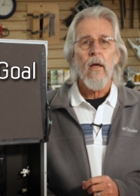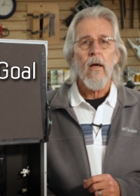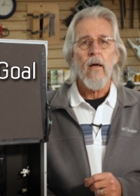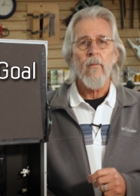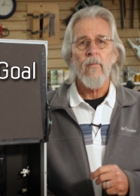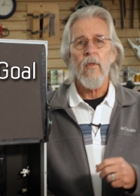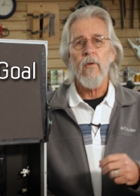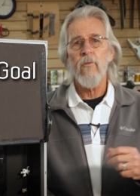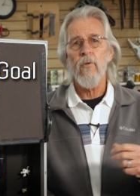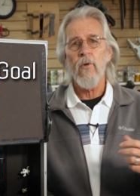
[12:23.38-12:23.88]

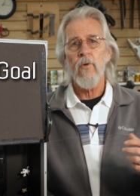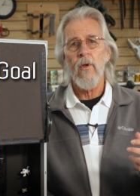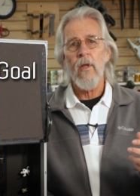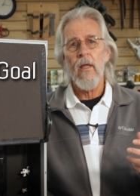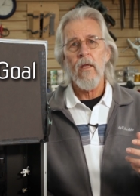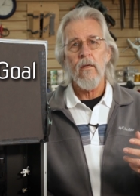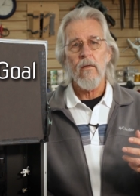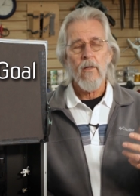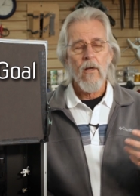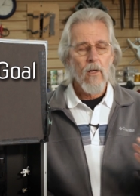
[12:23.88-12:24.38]
Um, if you
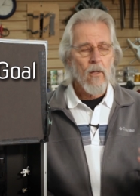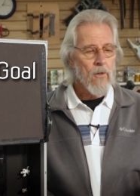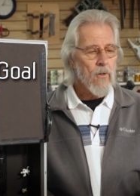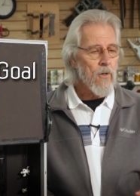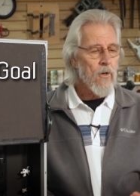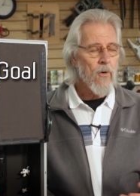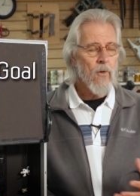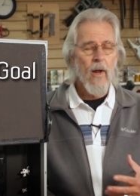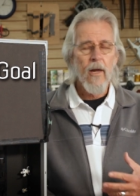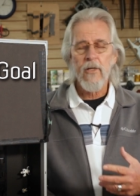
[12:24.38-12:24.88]
need color
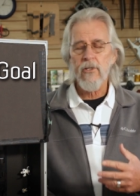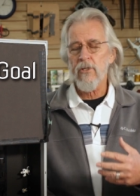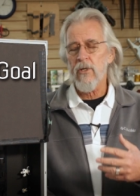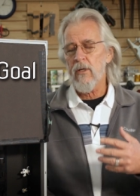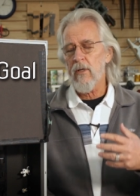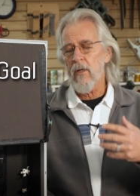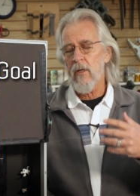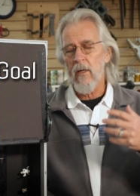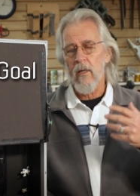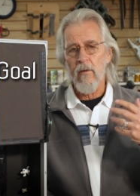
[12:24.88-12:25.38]

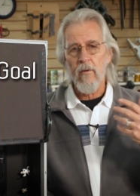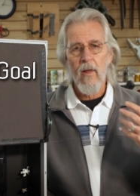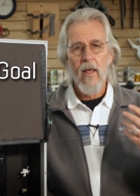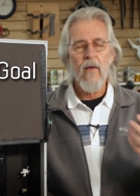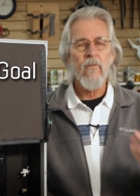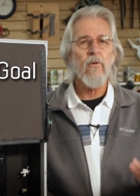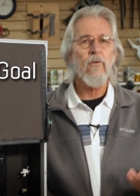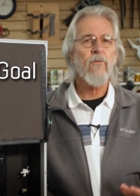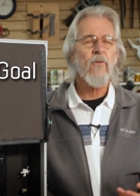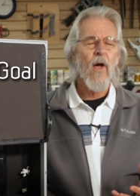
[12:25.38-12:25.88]
correction and
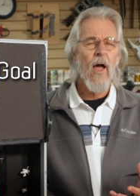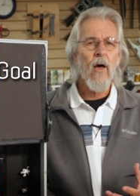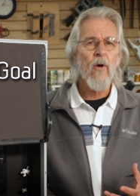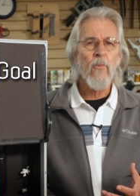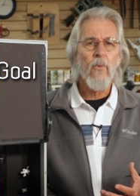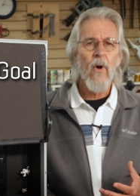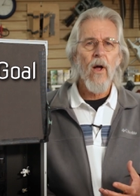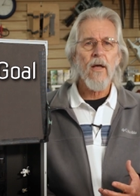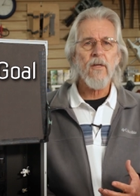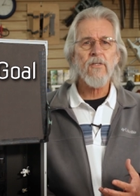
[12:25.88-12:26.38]
heavy file
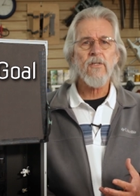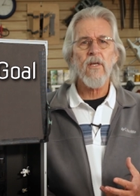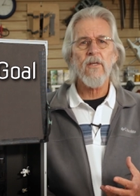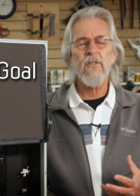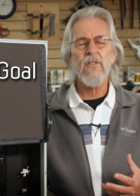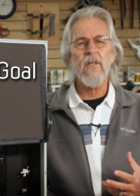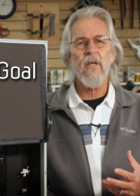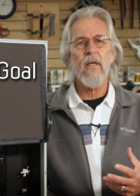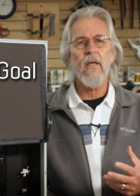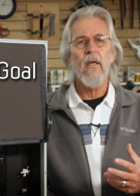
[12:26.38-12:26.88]

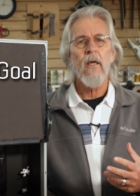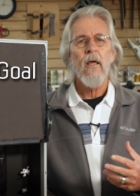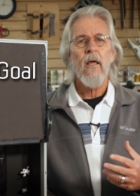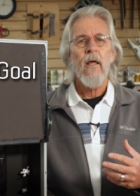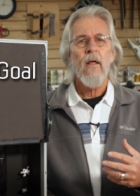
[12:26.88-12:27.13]
processing,